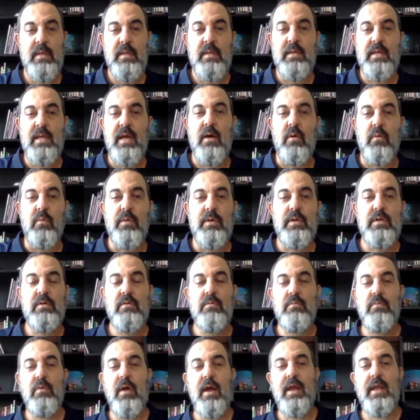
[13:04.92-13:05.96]
Now, when you're
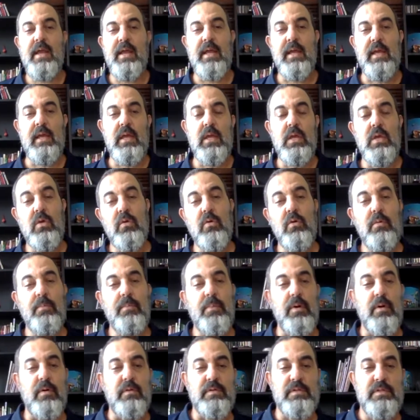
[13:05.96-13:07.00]
writing your
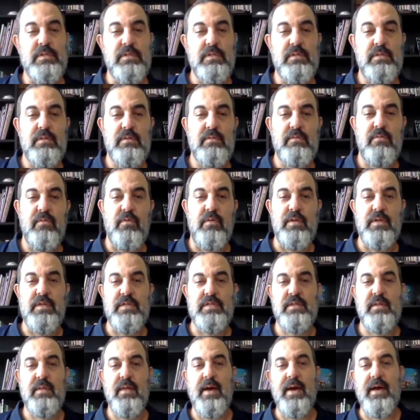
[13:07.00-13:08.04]
posts for this
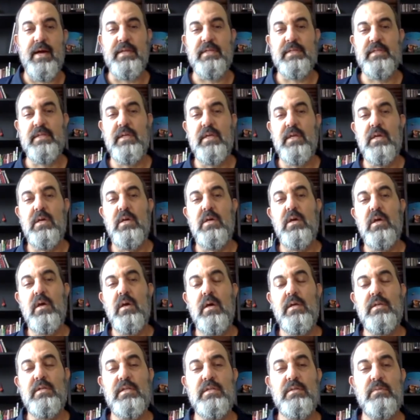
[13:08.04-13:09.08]
class,
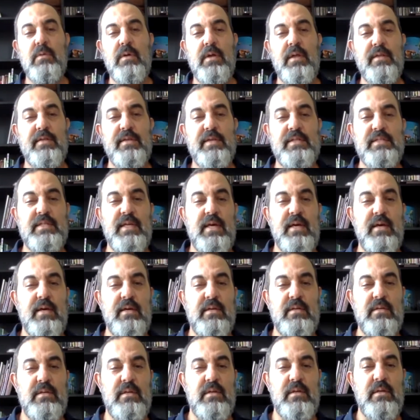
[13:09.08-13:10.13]
just one of the things I
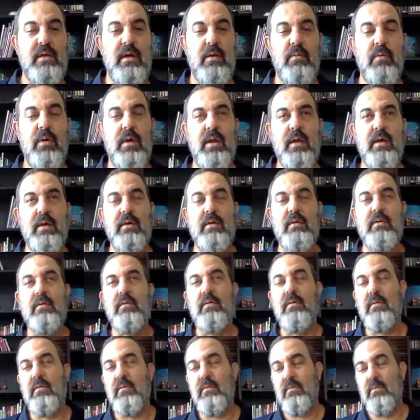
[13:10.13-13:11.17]
want to
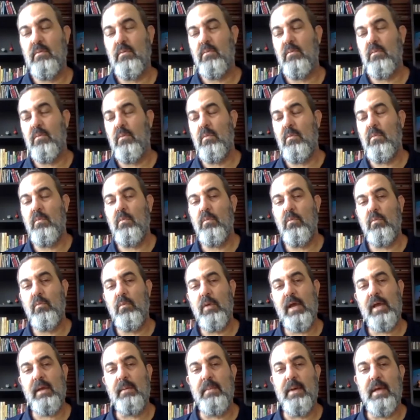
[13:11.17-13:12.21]

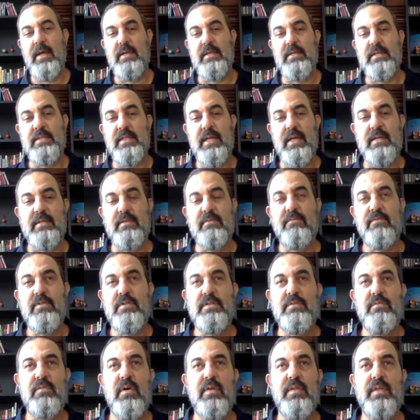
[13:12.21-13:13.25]
recommend is that, first
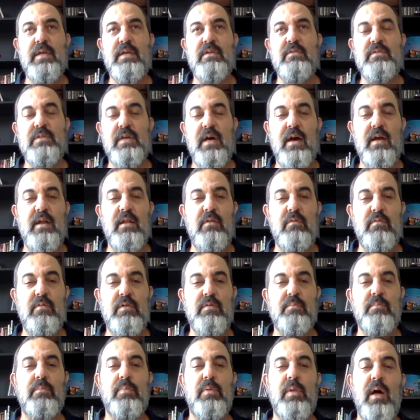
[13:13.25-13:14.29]
of all, that you title it
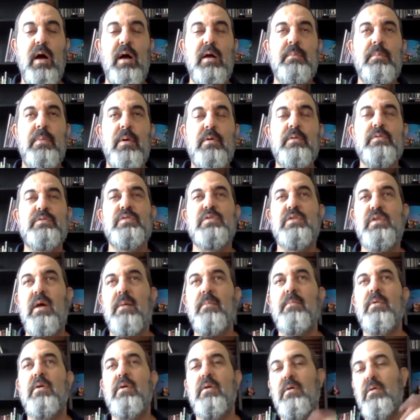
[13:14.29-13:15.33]
with blog post
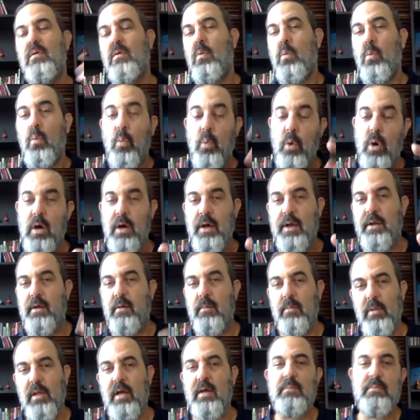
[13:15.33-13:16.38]
number 1 or
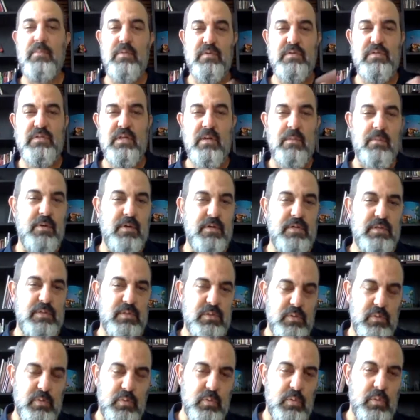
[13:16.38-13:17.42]
blog post number
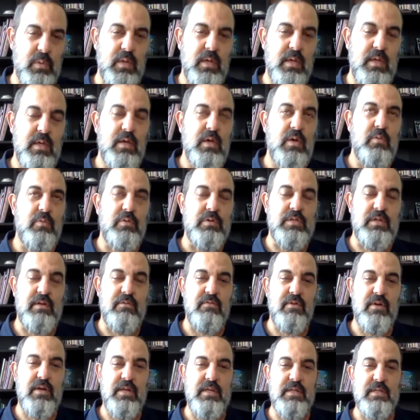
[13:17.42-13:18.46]
2,
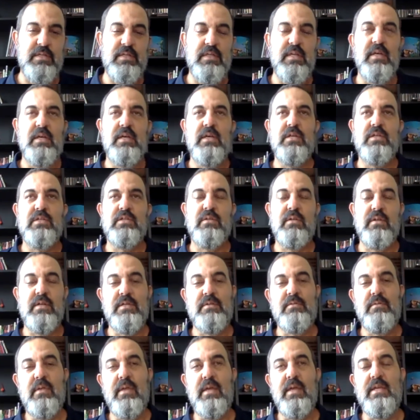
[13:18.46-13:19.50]
whichever it is, so that
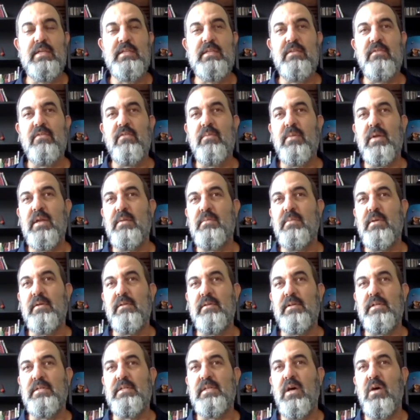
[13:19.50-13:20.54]
it's really easy for me to be
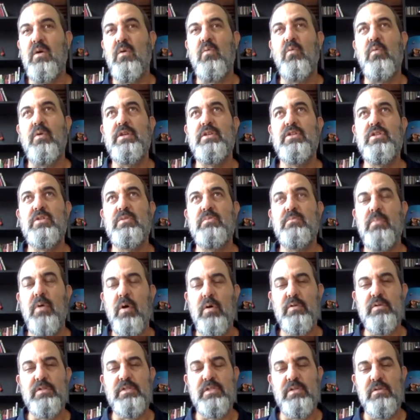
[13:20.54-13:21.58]
able to tell which
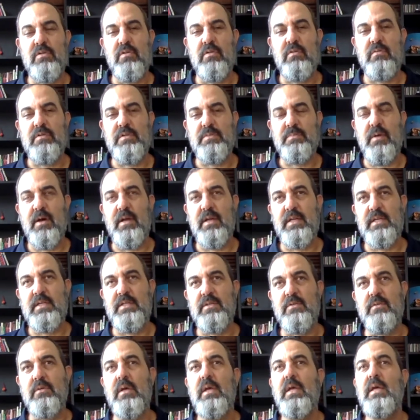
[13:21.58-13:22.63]
post you're responding
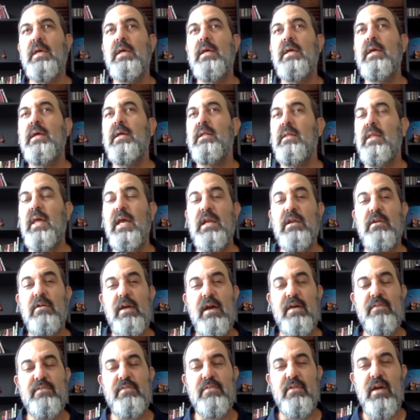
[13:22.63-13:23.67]
to. Later,
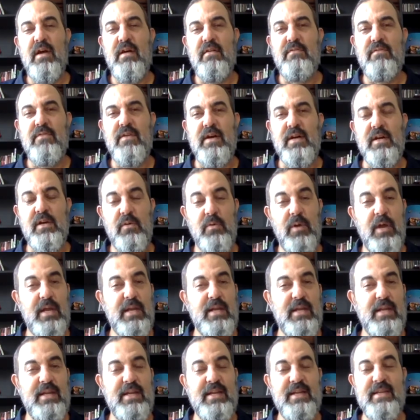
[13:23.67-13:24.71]
after I've
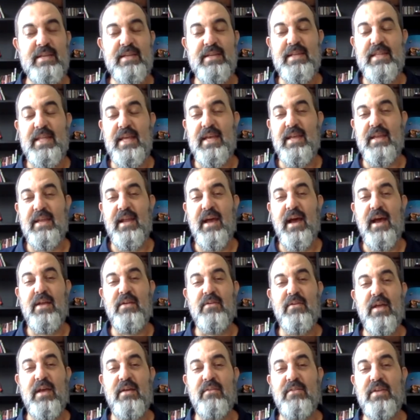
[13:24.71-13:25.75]
graded it, then I
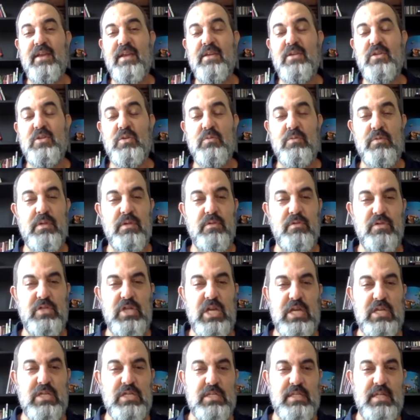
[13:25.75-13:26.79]
don't have any issue with you
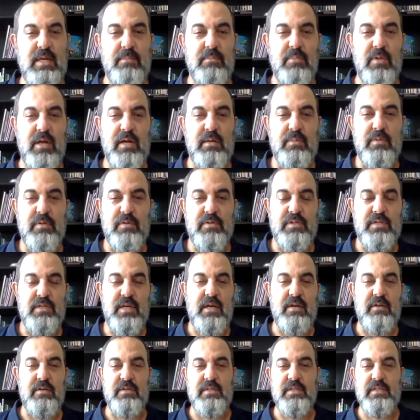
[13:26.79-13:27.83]
changing that blog post
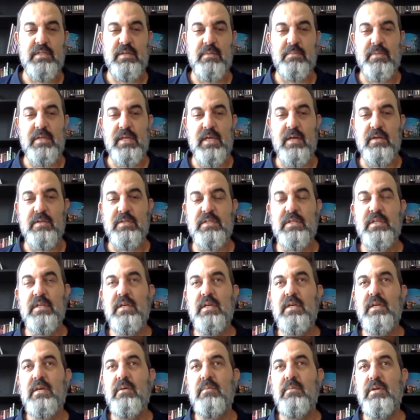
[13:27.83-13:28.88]
title to something else.
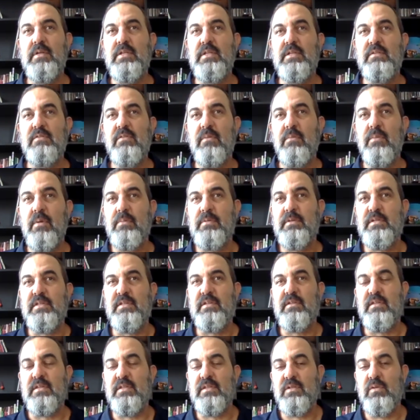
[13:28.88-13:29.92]
But just for purposes
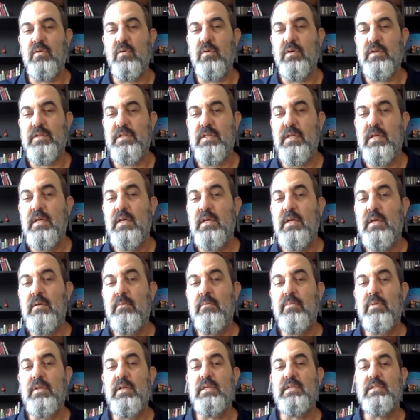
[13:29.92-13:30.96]
of this course,
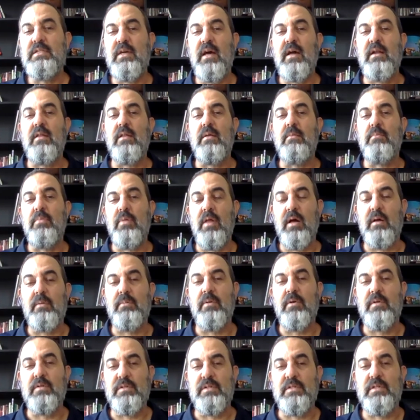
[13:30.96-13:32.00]
please title it blog
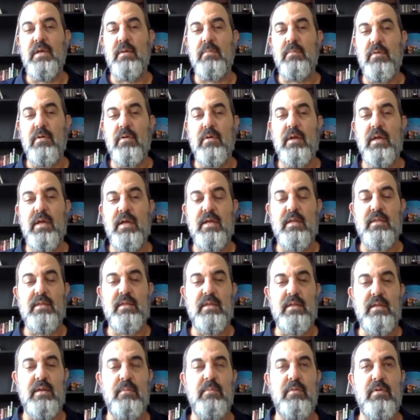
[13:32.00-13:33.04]
post number and
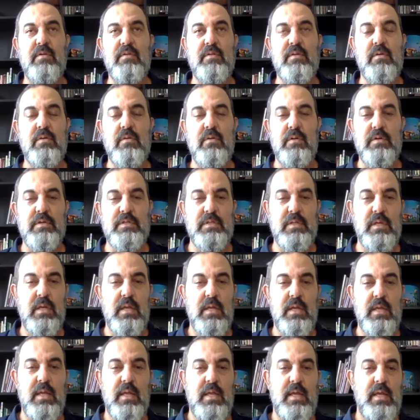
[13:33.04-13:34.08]
the number of the course.
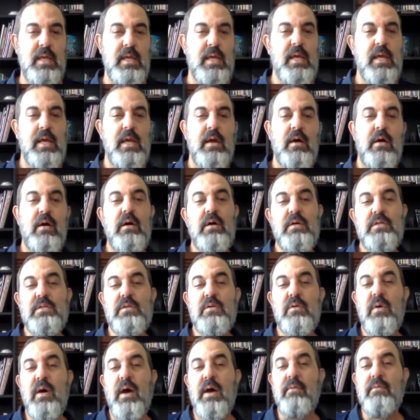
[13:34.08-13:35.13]

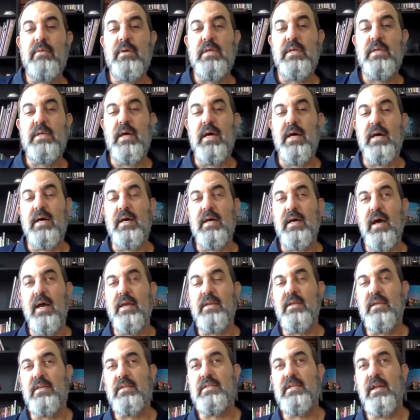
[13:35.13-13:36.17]
Also, I would,
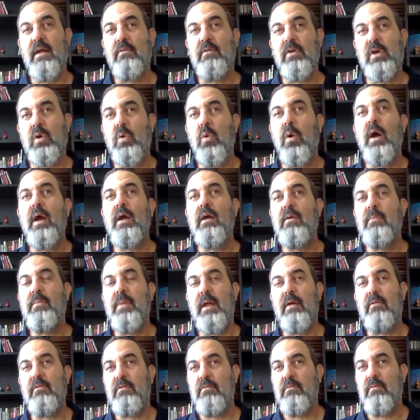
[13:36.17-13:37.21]
it's not required, but
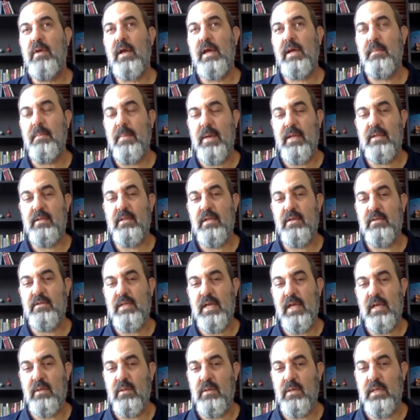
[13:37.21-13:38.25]
I would recommend that you
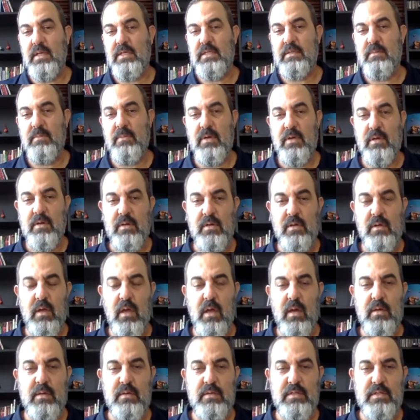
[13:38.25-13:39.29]
take a look at some
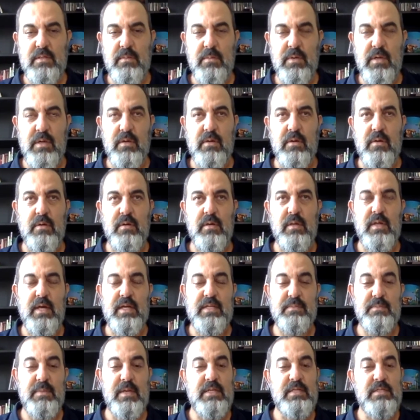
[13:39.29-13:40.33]
of your
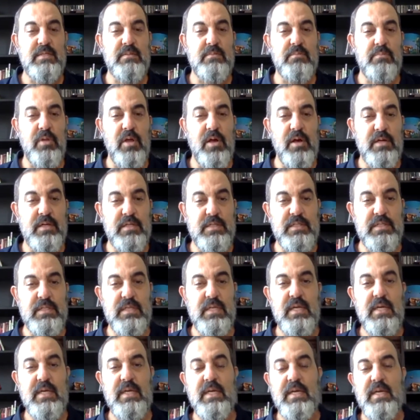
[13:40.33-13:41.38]
classmates' blogs
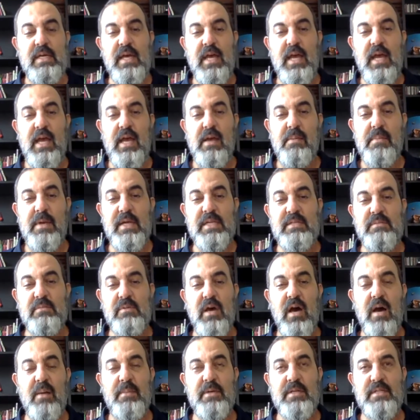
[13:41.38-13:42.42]
and make some
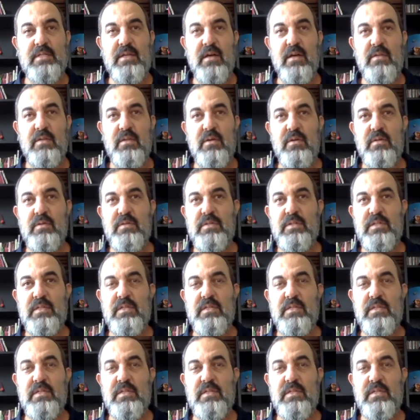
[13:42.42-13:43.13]
comments on those.